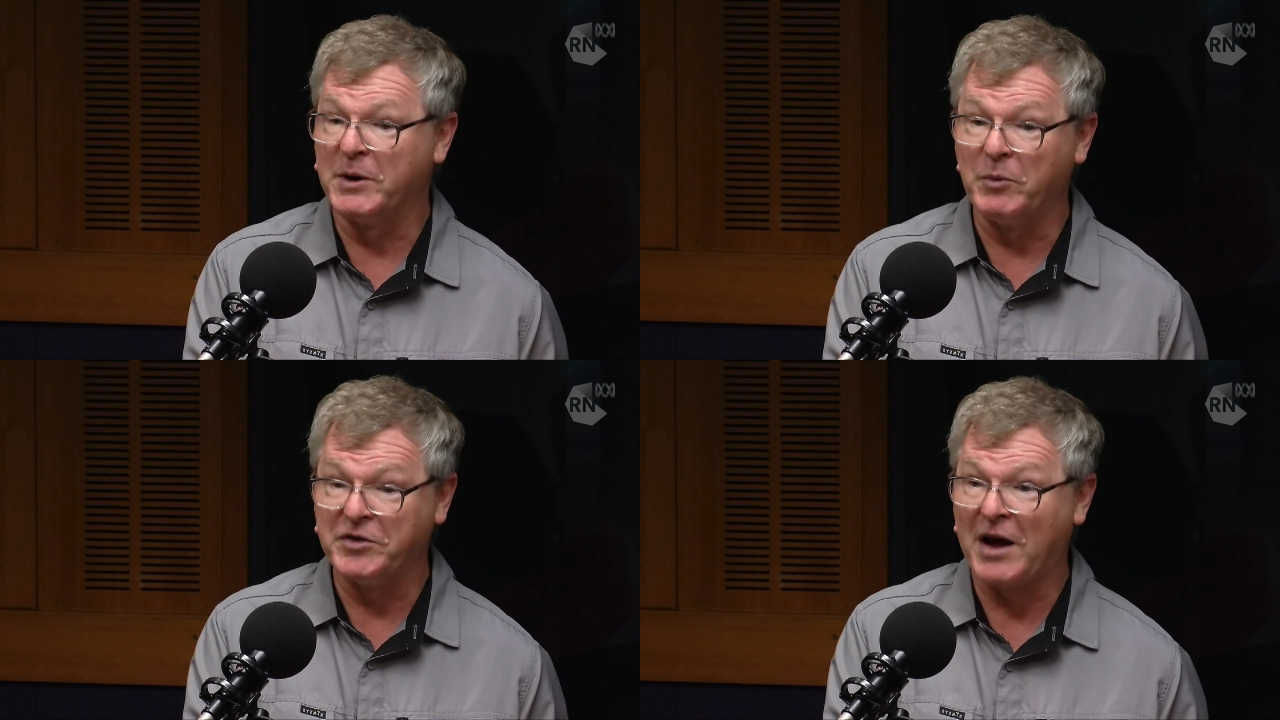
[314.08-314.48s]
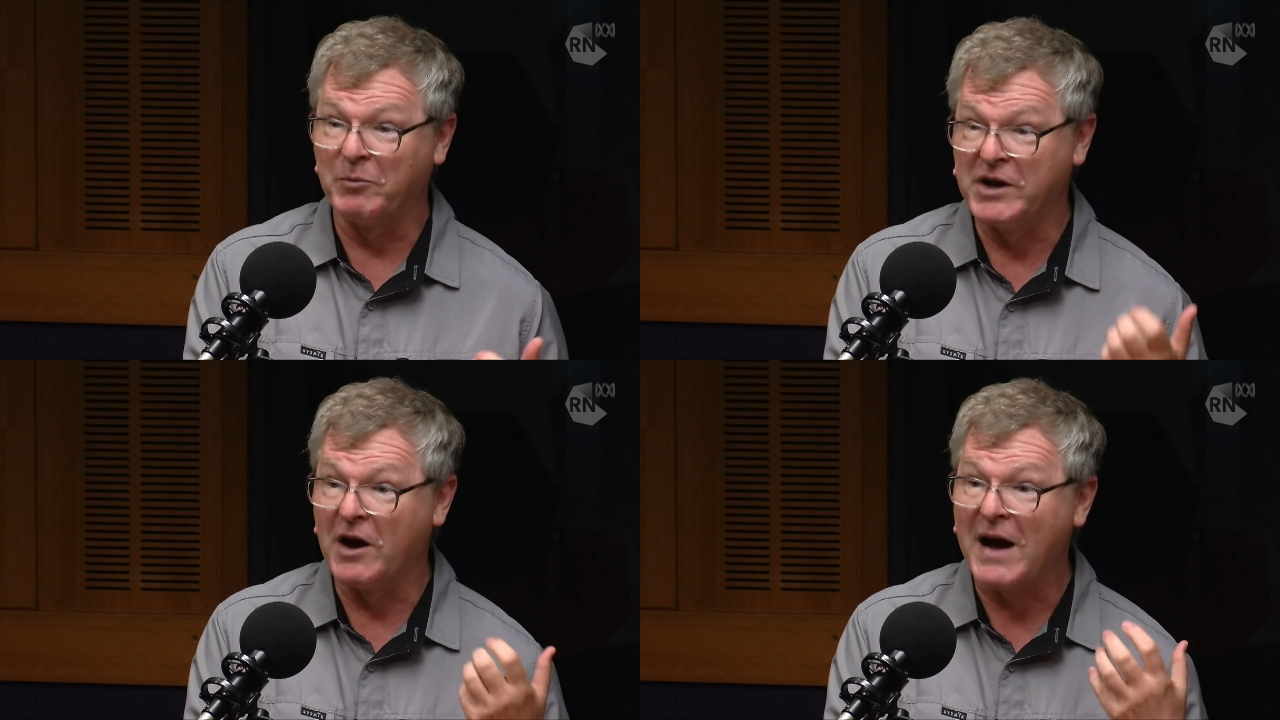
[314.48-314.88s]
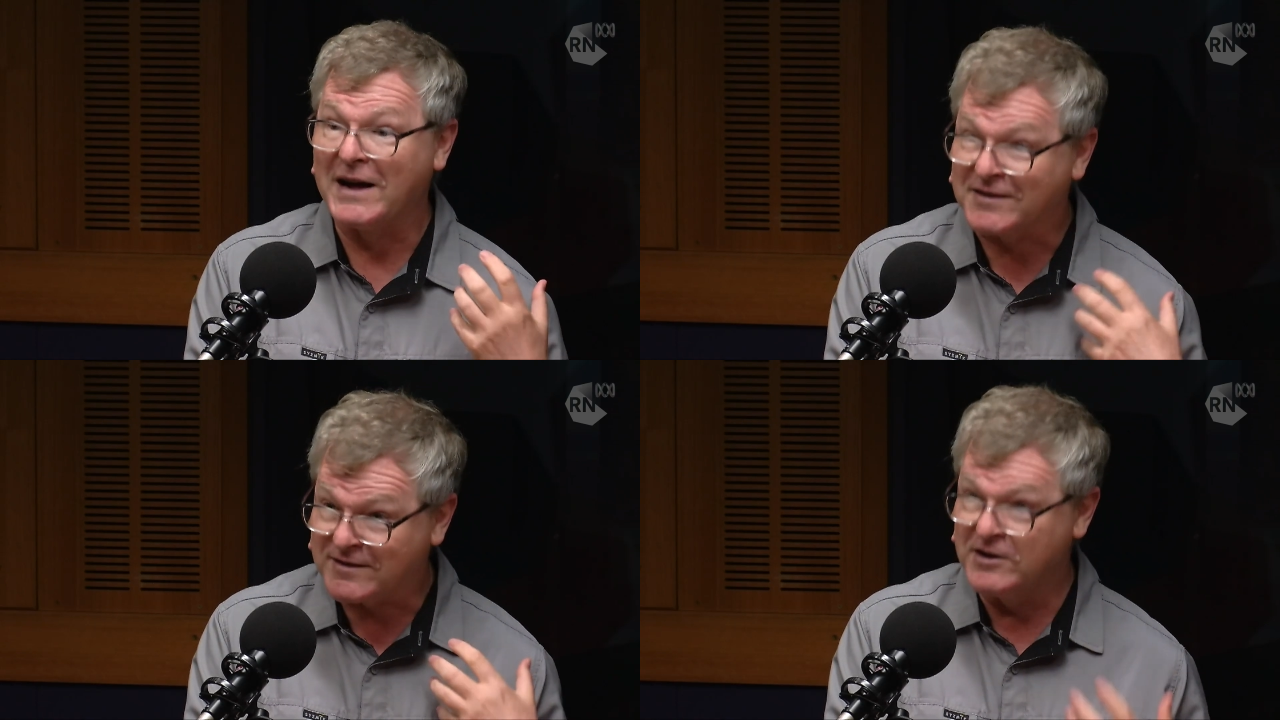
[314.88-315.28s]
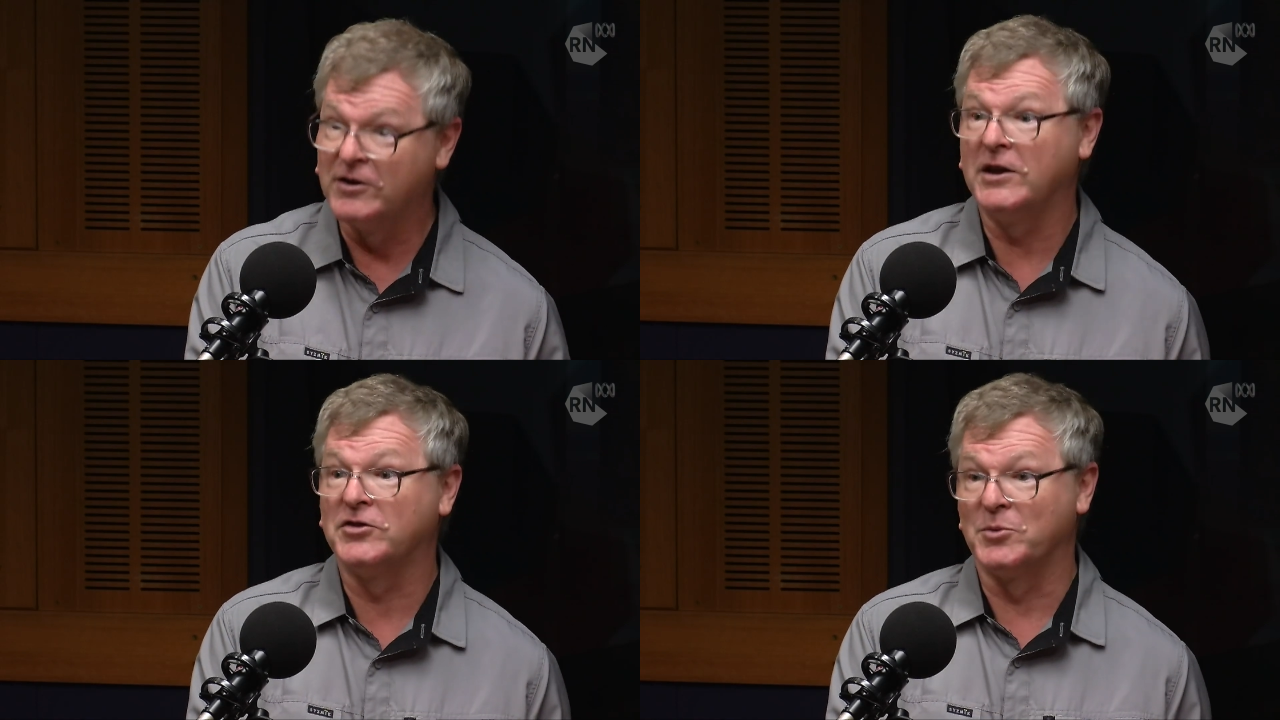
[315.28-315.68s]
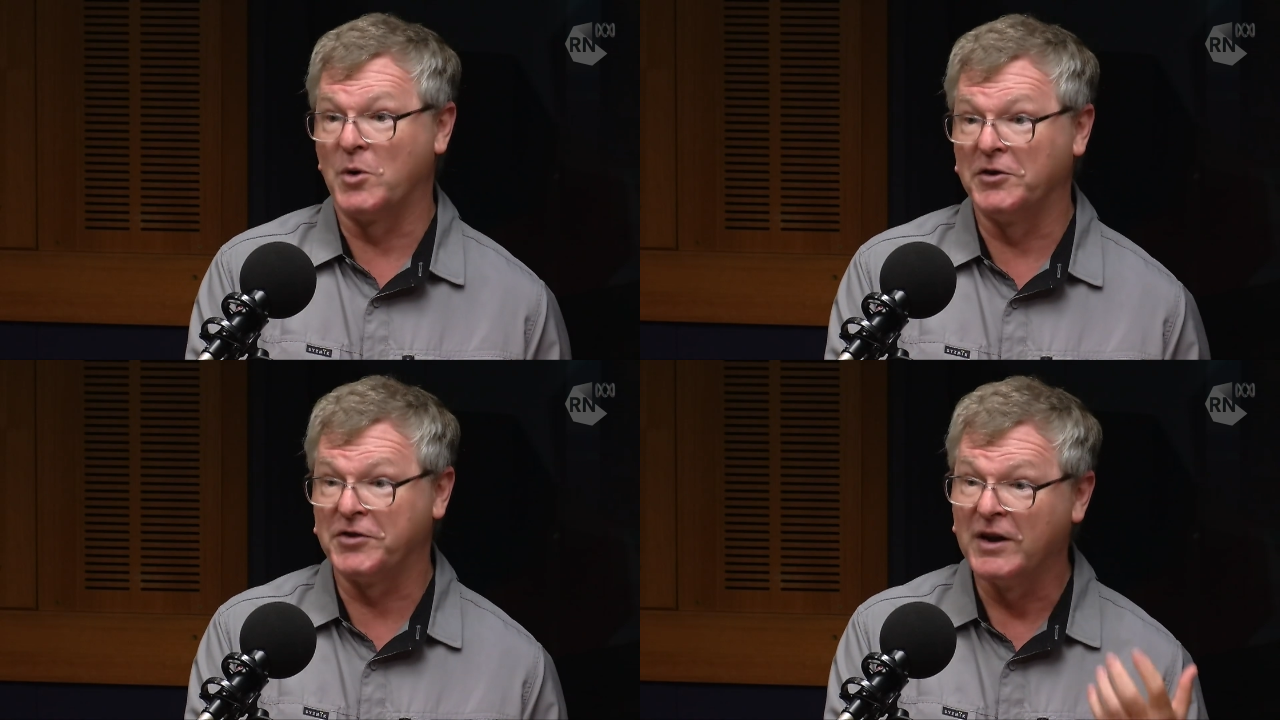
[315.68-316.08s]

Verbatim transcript: been done, we know how serious it was,